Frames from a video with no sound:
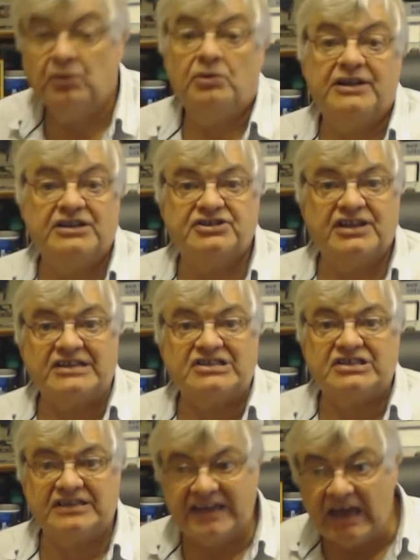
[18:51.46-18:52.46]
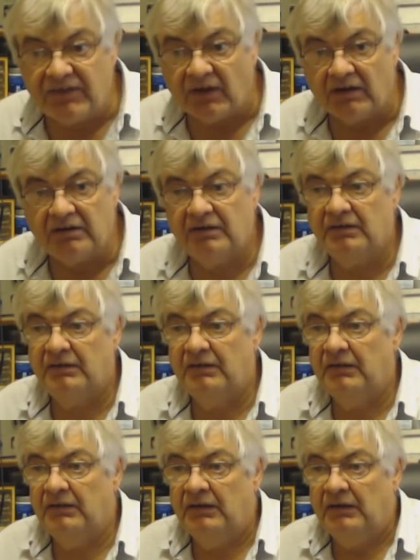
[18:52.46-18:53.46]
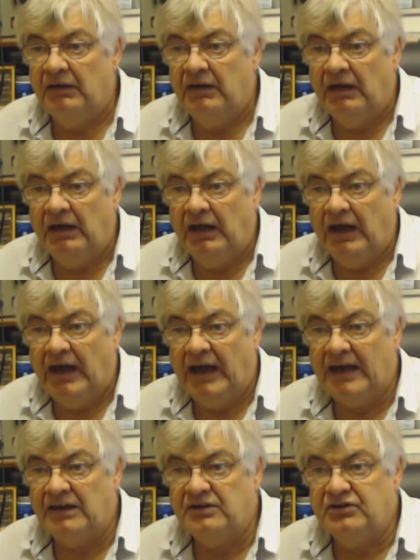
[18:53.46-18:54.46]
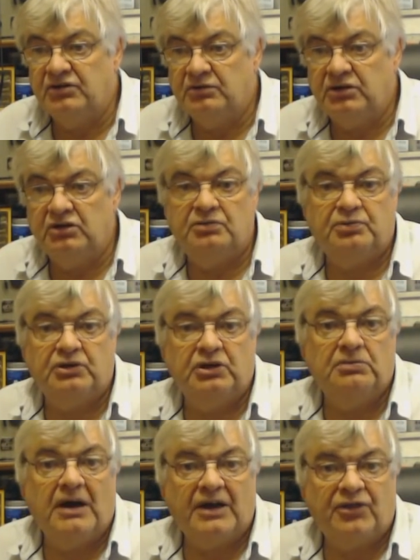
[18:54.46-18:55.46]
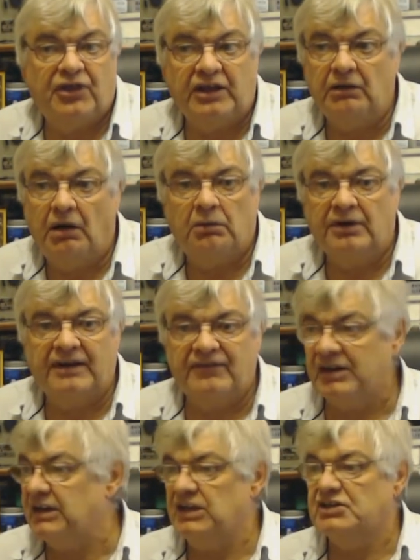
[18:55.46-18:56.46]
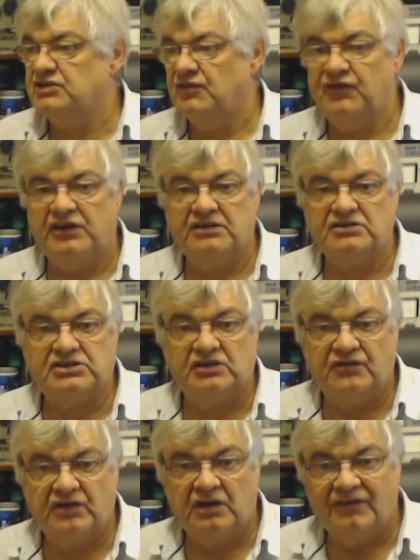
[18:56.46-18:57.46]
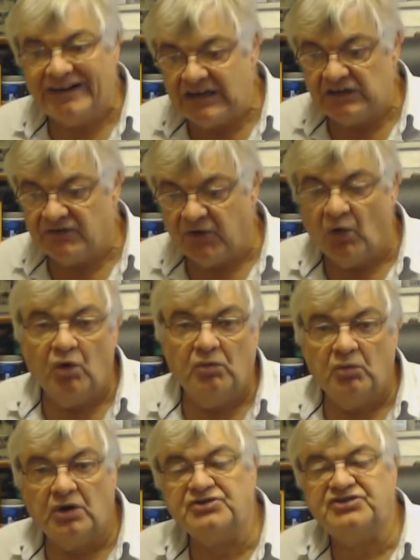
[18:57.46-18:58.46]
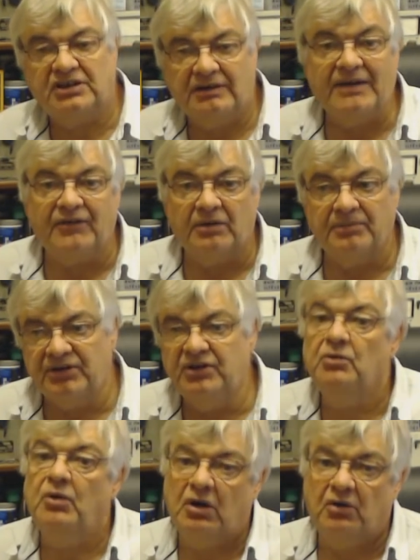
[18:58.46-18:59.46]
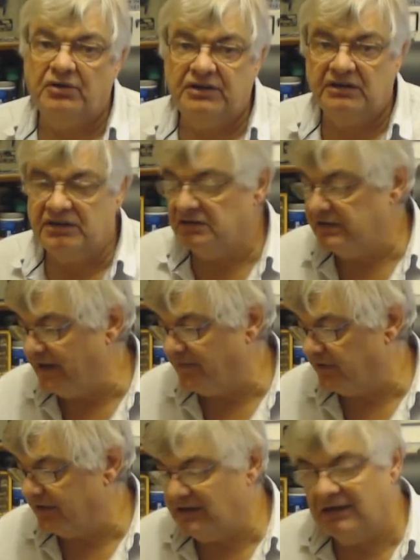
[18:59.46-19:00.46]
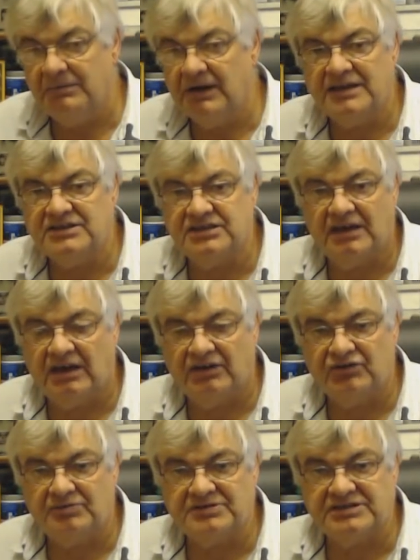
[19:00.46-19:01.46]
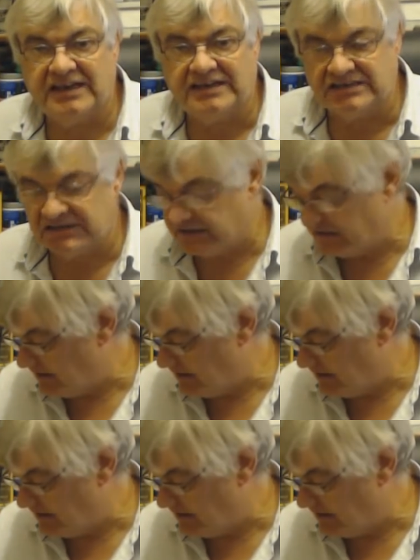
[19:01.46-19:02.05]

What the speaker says: all these things together, and you might think, I won't have any interference of any form whatsoever, but you will. You never eliminate it 100%.